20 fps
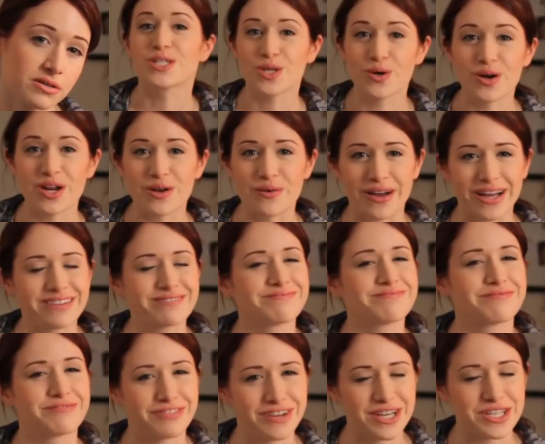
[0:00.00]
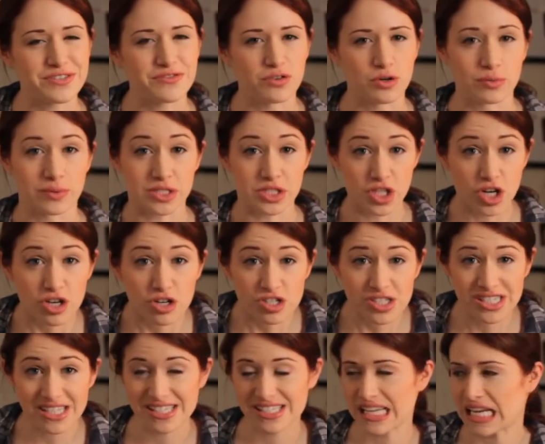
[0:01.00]
So anyway, fast forward,
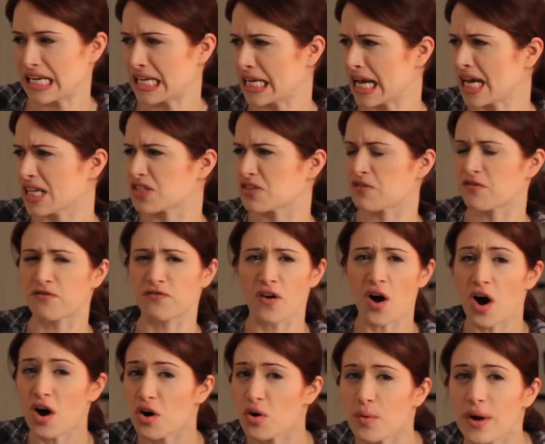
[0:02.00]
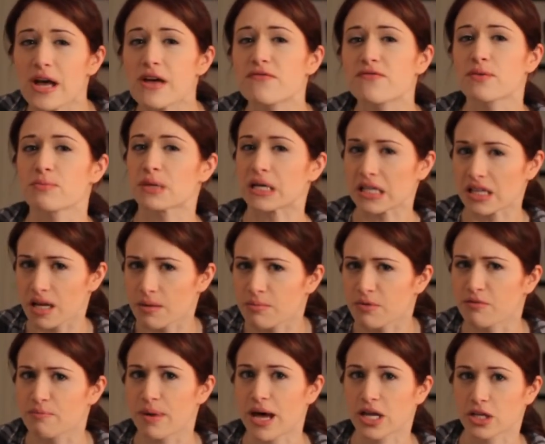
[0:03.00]
Darcy standing as far away from the clump
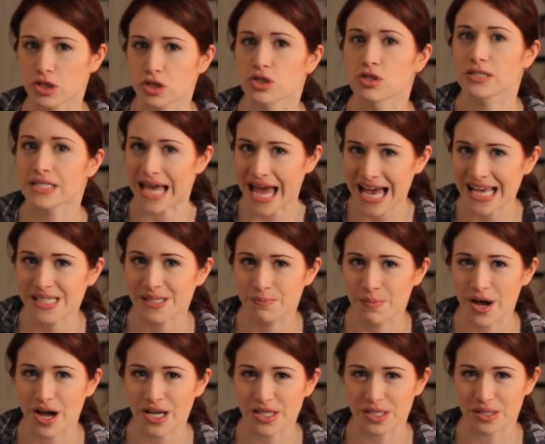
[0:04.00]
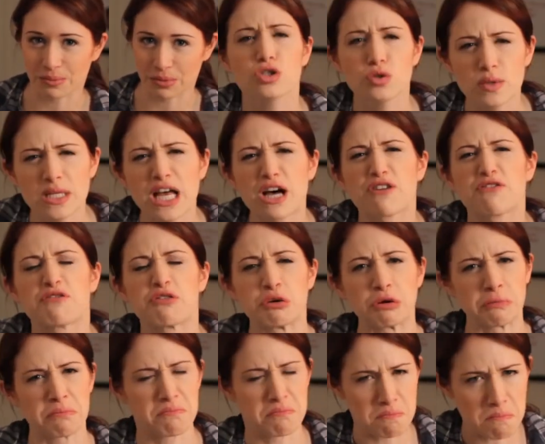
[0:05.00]
of bachelors as possible to allow for
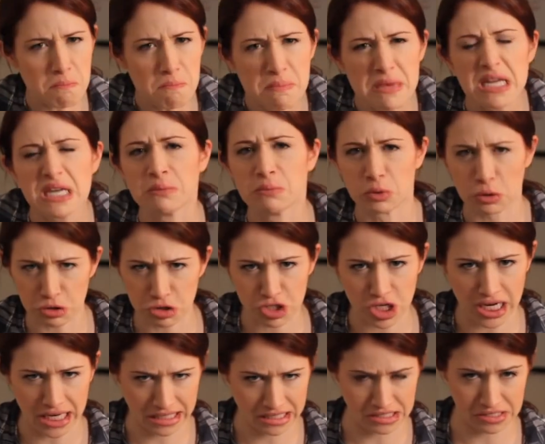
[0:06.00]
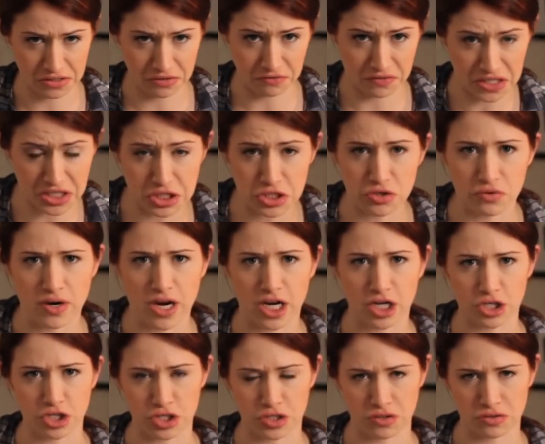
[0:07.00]
minimal chance of
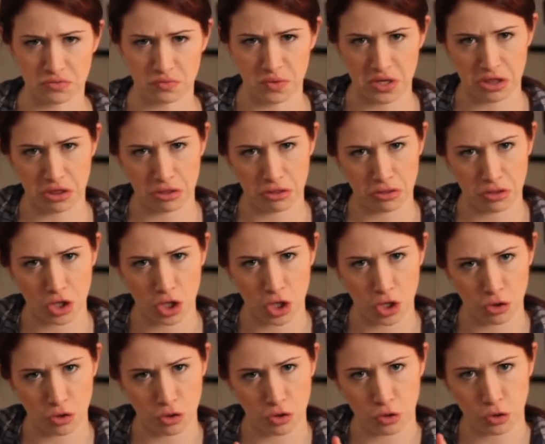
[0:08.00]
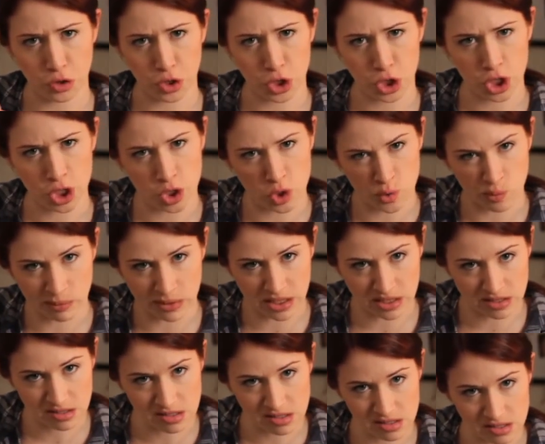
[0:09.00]
interaction with other
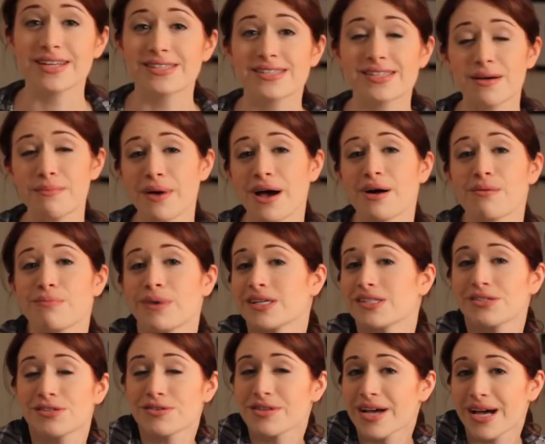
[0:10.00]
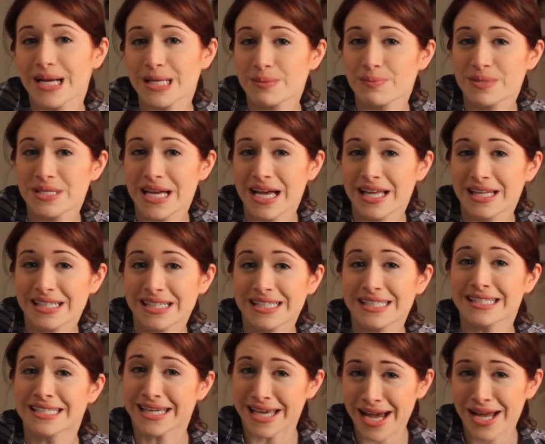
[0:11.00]
humans. Yet somehow mustered the hospitality to
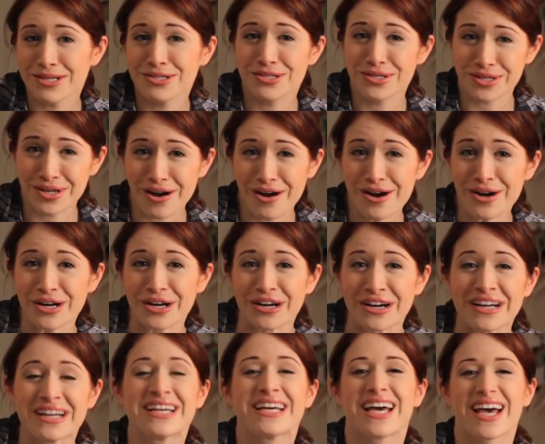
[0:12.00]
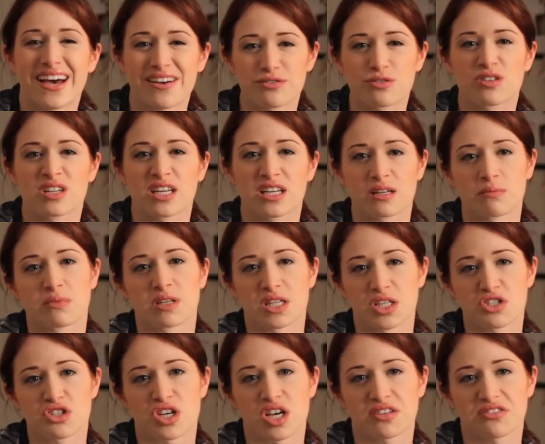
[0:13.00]
catch the garter after it hit him in the
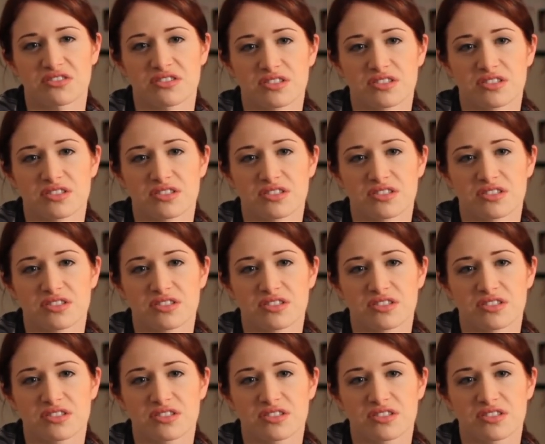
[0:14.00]
chest.